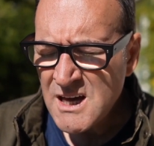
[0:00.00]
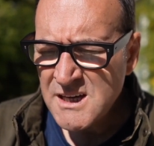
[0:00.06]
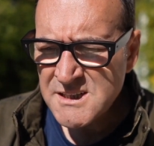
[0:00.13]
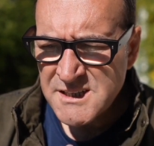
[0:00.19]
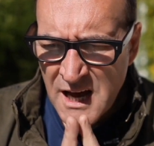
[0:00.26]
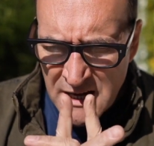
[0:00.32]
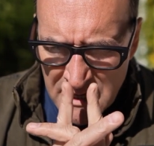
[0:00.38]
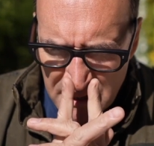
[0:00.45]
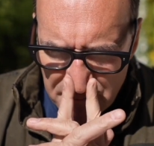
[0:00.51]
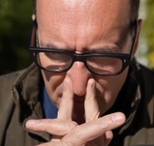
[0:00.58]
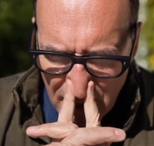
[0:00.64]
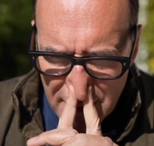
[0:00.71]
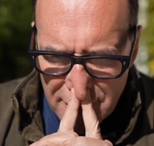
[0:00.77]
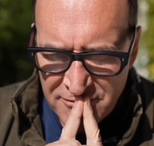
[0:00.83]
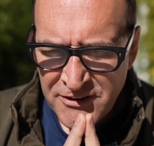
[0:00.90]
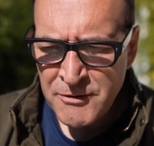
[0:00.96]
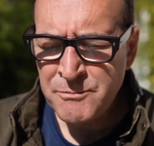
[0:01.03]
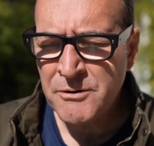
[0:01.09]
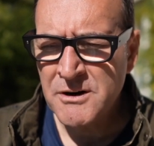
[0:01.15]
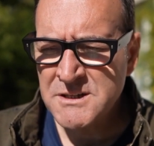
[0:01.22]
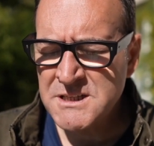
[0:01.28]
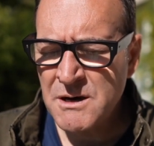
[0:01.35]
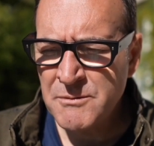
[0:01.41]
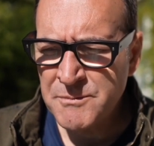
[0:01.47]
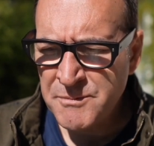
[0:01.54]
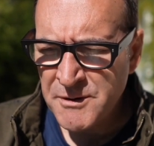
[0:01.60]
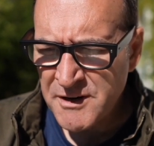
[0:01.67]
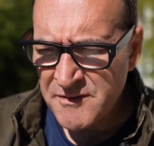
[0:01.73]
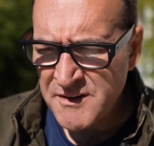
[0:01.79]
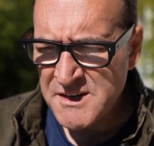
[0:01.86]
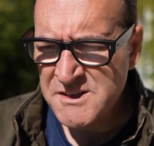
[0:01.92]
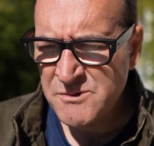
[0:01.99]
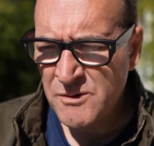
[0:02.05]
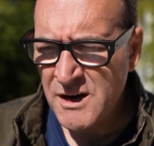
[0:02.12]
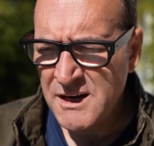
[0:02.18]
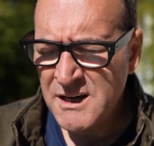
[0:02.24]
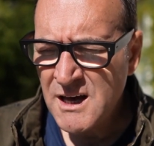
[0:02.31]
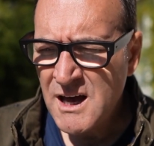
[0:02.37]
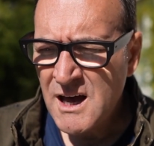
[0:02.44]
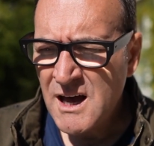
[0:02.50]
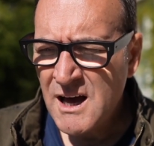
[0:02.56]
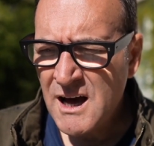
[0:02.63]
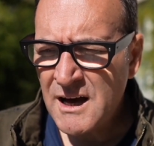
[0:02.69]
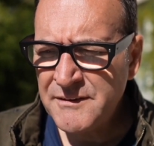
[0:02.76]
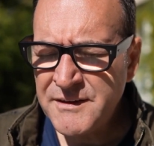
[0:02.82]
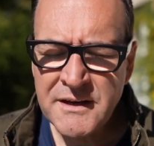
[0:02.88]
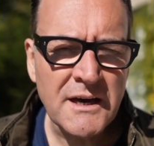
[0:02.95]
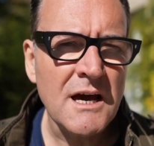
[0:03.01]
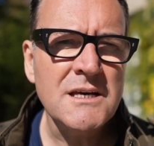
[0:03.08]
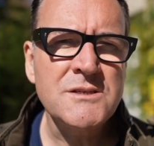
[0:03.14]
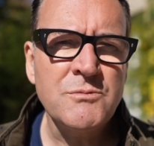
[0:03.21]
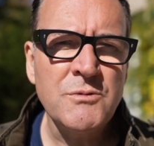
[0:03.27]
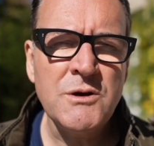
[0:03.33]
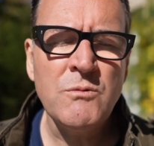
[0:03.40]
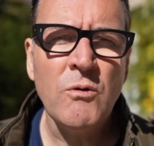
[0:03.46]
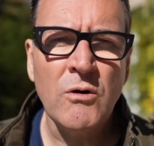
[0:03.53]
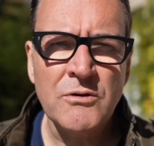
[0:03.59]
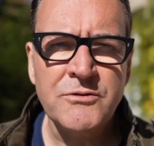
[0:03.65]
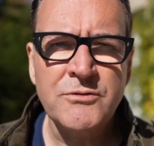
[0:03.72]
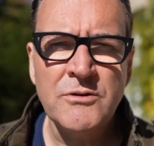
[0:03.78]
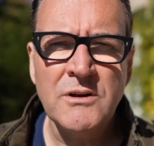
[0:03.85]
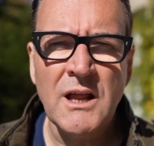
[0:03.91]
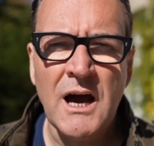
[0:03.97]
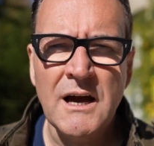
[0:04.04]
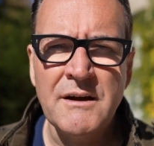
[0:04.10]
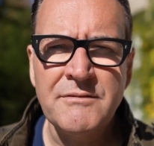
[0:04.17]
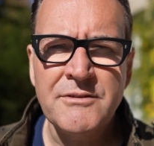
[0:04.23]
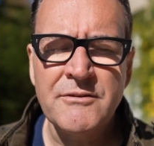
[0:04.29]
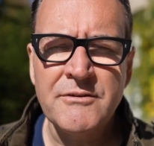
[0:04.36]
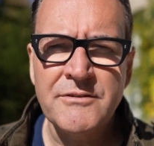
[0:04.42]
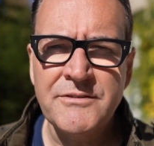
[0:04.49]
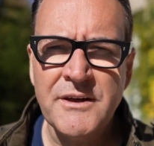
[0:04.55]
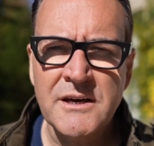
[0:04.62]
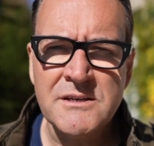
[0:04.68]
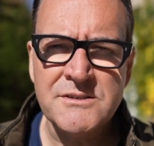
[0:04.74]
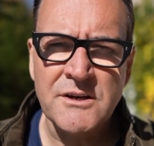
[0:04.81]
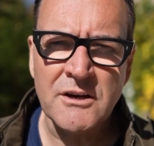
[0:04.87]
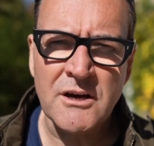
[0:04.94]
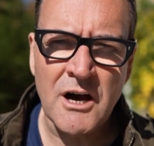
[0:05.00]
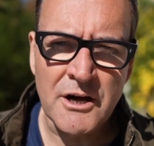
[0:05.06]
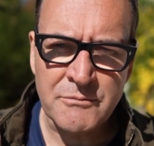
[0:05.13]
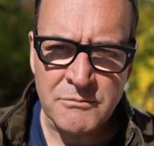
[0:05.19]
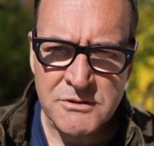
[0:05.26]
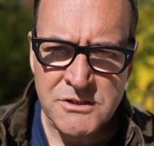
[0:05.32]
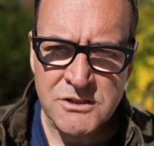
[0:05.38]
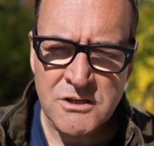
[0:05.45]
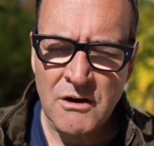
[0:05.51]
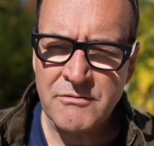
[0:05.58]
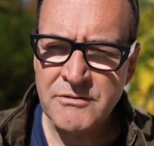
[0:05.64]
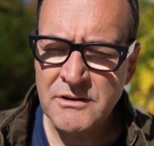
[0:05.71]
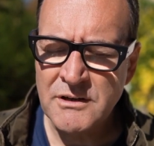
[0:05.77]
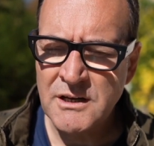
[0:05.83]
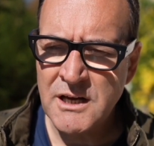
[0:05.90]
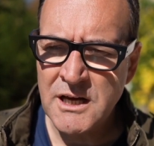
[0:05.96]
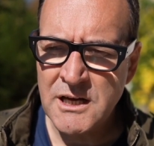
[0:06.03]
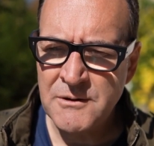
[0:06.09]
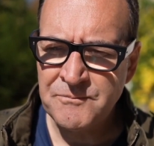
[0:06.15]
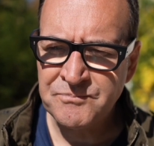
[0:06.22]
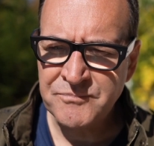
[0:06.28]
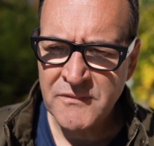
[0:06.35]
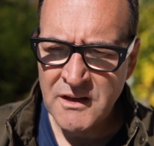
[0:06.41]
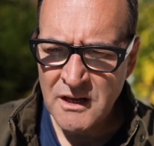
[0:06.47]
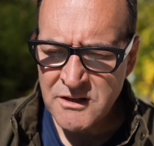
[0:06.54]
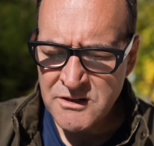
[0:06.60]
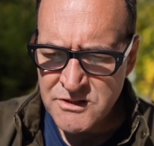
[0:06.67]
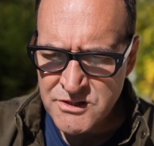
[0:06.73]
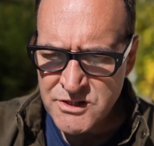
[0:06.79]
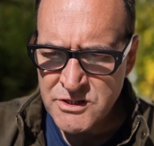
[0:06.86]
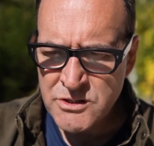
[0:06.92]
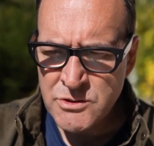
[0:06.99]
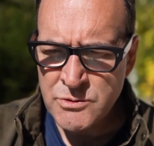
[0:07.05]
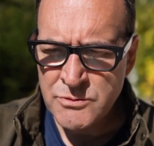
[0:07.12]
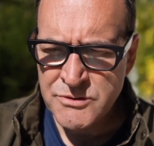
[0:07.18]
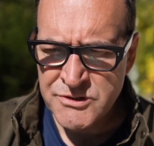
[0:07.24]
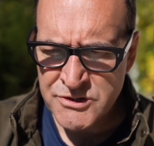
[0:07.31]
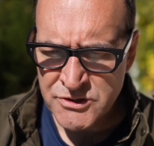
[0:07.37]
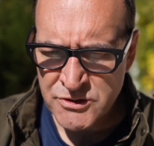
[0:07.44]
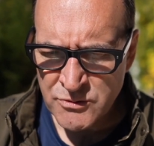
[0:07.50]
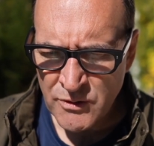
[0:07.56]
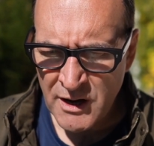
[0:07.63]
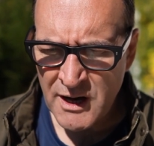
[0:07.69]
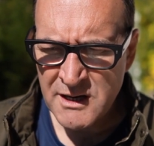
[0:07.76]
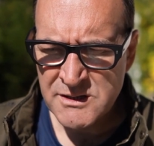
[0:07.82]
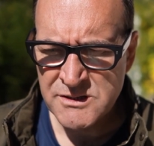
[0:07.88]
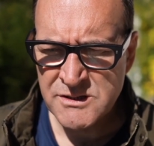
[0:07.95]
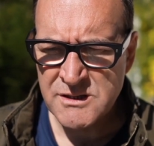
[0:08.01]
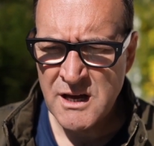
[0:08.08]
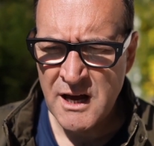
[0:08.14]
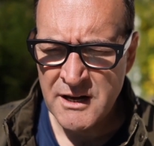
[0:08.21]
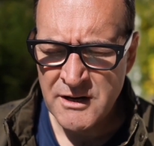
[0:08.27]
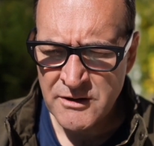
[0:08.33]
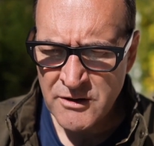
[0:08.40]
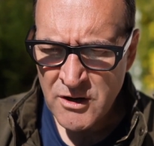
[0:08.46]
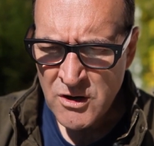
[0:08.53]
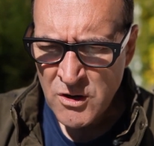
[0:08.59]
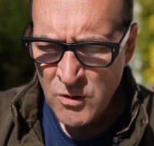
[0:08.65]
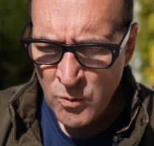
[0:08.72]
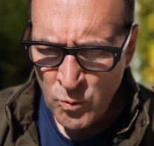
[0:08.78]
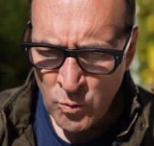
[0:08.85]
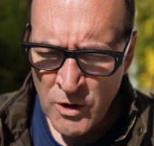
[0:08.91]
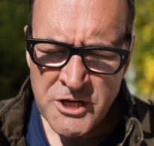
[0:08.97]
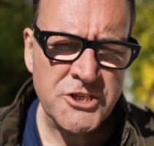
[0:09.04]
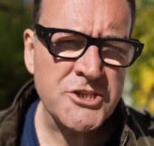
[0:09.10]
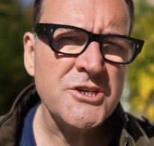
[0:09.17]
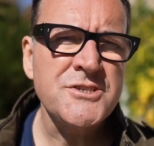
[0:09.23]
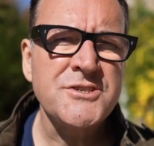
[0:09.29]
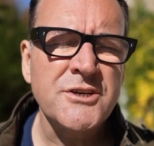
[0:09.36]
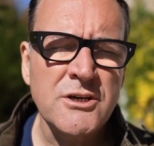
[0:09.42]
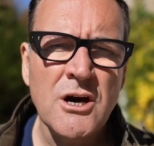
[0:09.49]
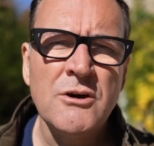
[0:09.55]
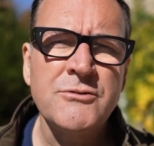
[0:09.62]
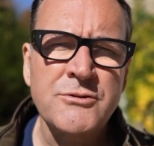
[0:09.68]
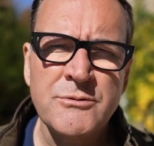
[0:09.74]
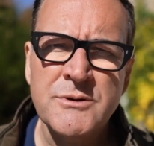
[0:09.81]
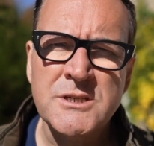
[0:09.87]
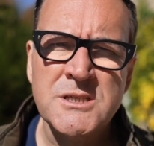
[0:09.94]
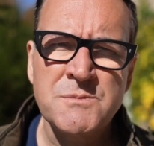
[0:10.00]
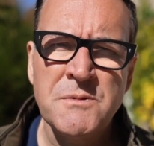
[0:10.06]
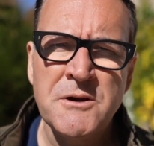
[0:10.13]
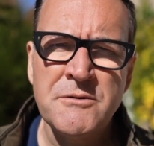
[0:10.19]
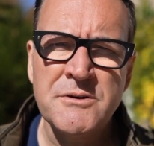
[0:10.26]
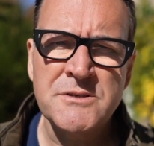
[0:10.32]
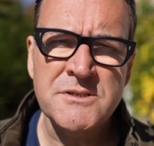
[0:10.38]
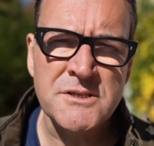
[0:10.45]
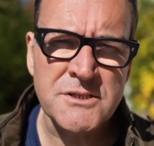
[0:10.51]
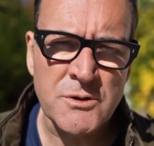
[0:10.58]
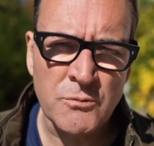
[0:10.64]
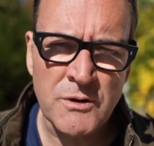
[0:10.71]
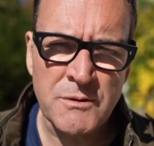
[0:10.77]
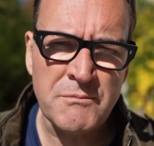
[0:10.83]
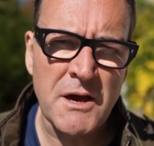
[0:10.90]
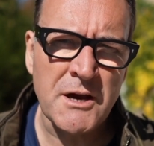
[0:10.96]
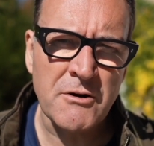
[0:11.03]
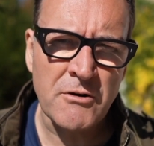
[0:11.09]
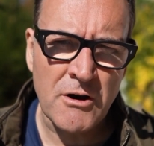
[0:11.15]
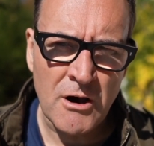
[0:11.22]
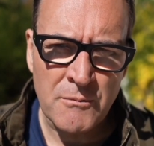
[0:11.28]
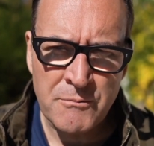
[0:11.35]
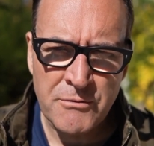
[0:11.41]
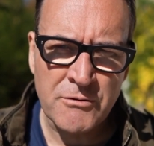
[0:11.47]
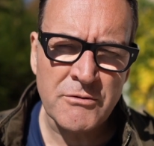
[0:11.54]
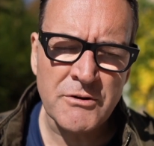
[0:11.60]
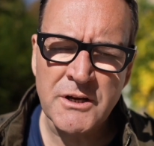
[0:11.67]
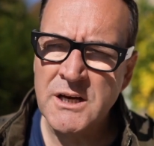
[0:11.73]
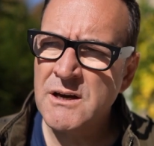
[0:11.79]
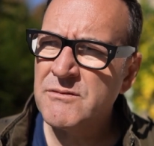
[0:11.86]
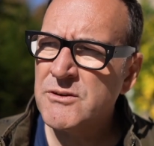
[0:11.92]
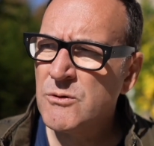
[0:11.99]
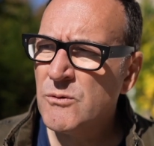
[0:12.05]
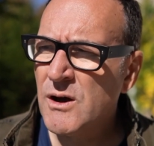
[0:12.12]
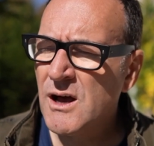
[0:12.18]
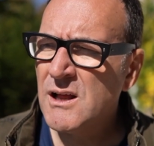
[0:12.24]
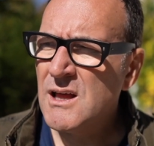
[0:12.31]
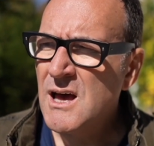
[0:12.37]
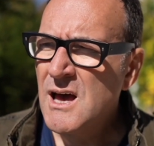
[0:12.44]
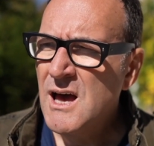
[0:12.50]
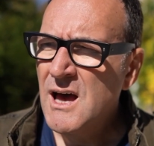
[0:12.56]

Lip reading: You see, in my viewpoint, I would put it this way. I think as we walk through life, there are things that God will sovereignly do to us and wish us to go through experiences that we may grow, pruning, if you will.